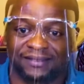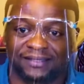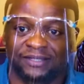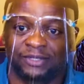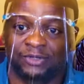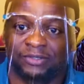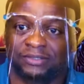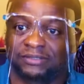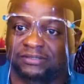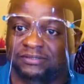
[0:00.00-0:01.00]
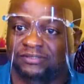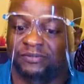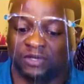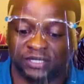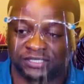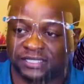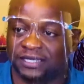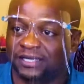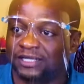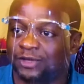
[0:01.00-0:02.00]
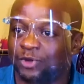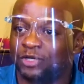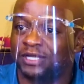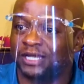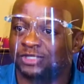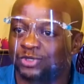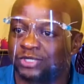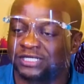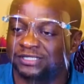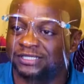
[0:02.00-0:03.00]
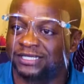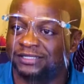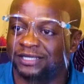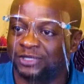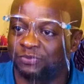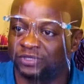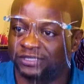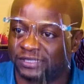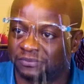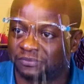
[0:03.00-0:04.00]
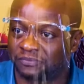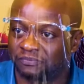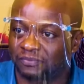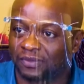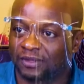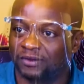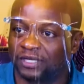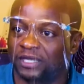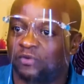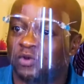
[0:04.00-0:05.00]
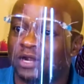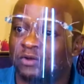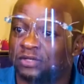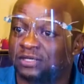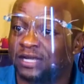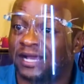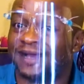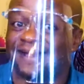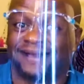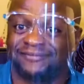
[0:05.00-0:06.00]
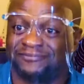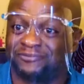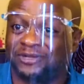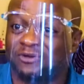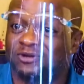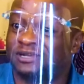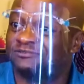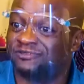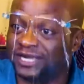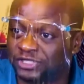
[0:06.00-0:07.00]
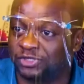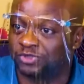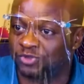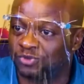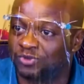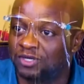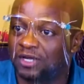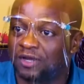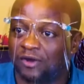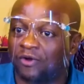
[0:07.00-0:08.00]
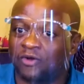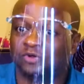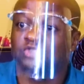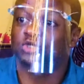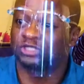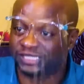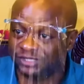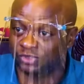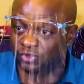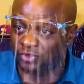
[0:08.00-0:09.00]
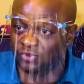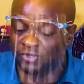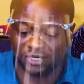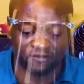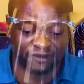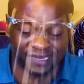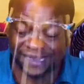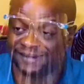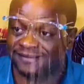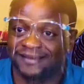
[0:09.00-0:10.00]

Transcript: you know, to be honest, they're only as good as the date that you print them. Okay, what I would advise you to do, or suggest to you, if I can,